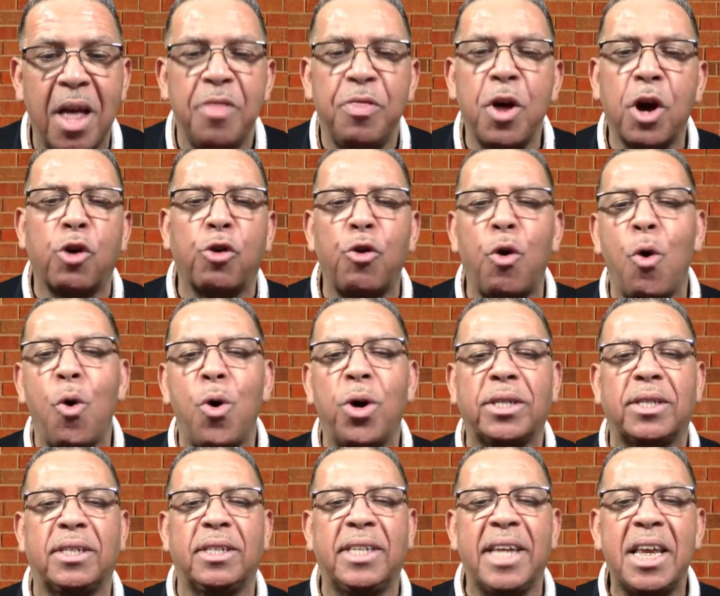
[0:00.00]
The
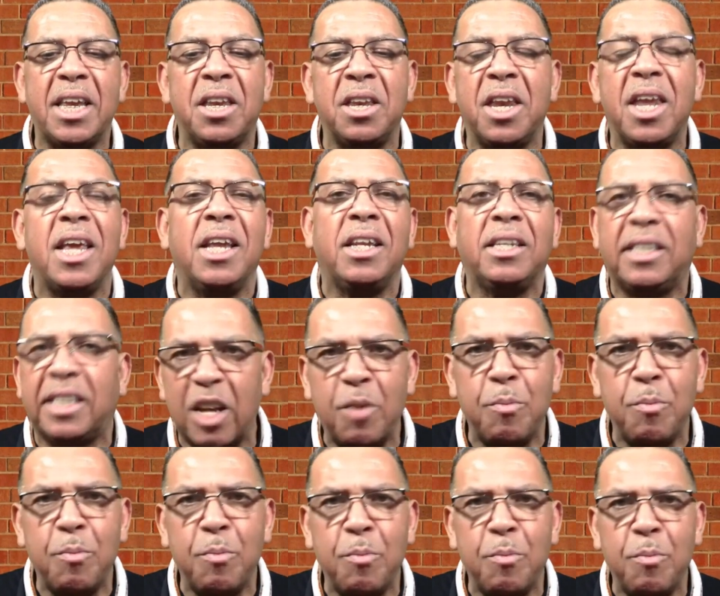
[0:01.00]
cross didn't
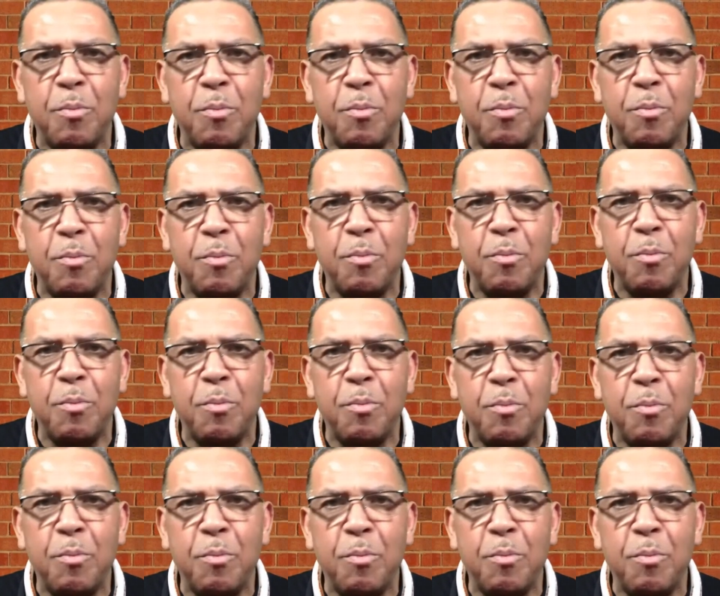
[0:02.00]
intimidate him.
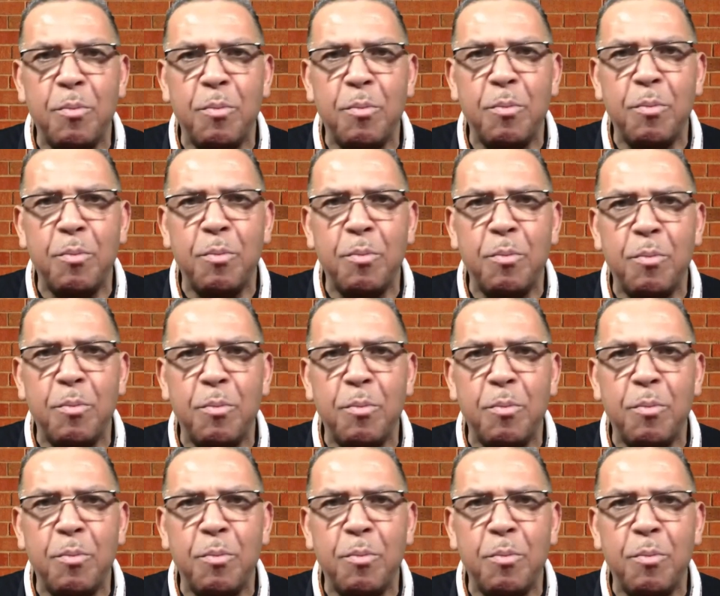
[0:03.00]
And the
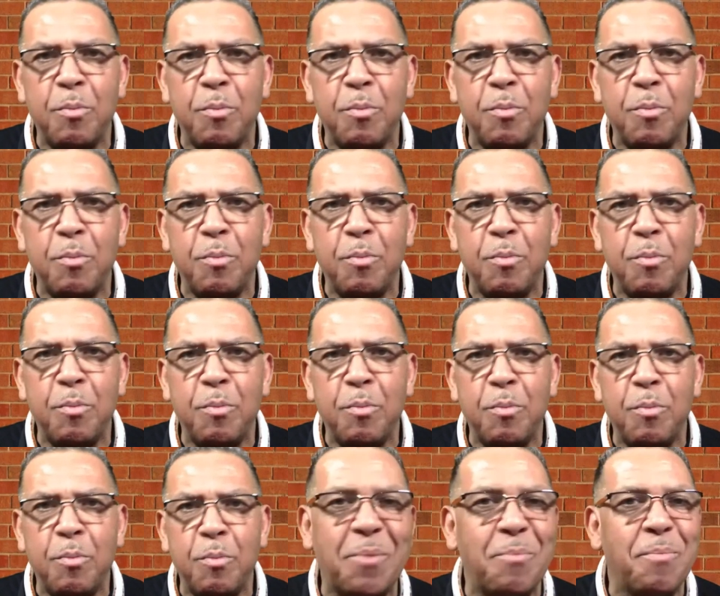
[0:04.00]
grave, come on,
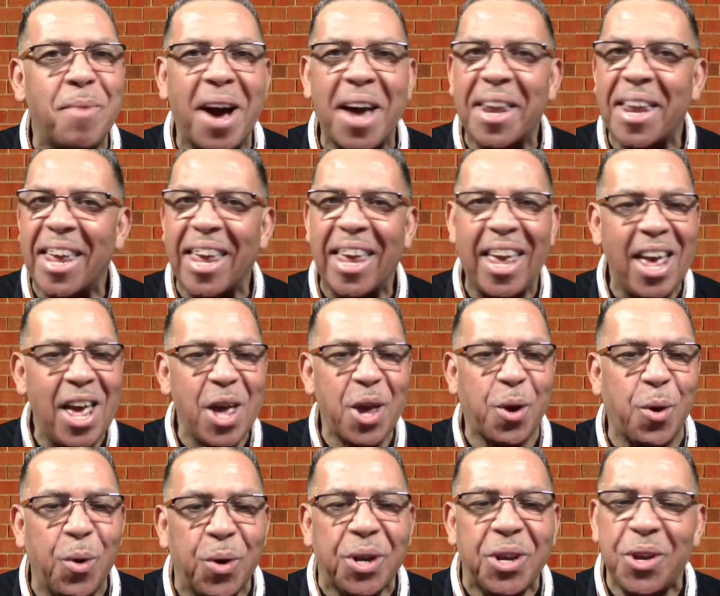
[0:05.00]
somebody,
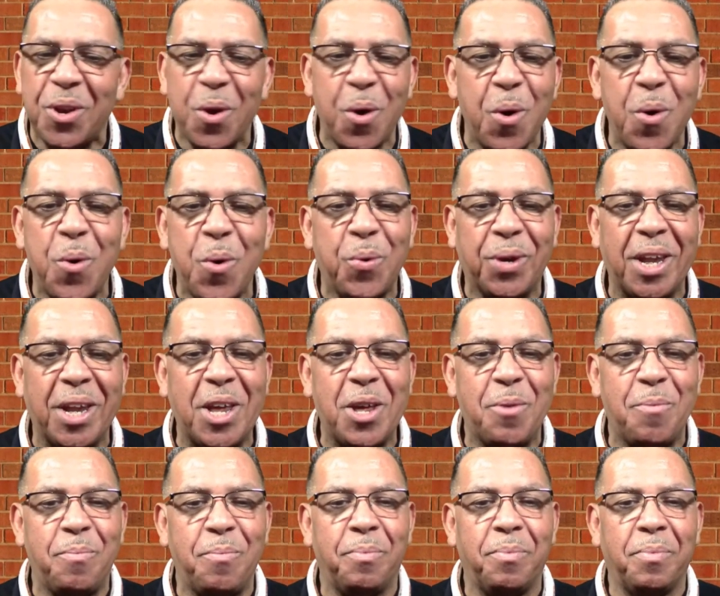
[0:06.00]
couldn't hold him.
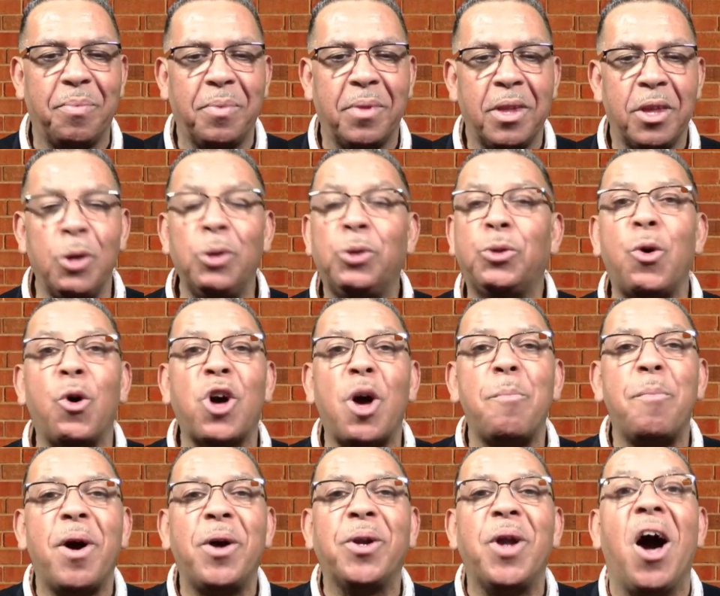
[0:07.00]
You talk
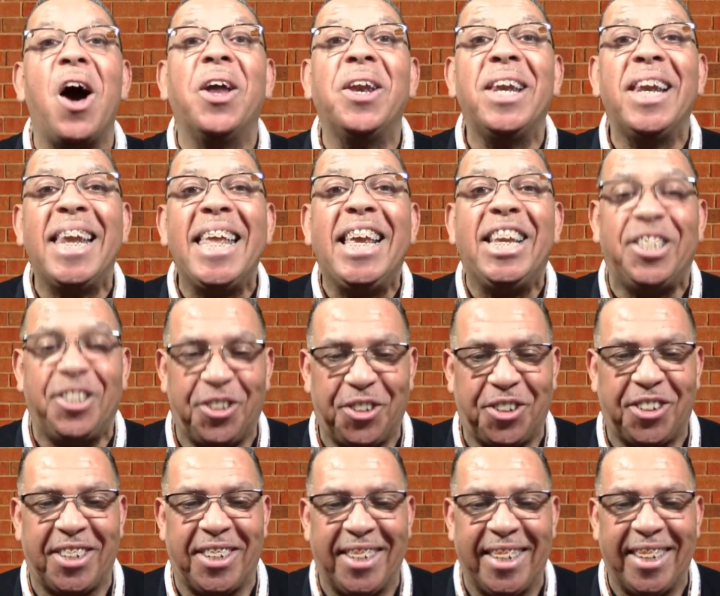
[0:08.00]
about unleashed.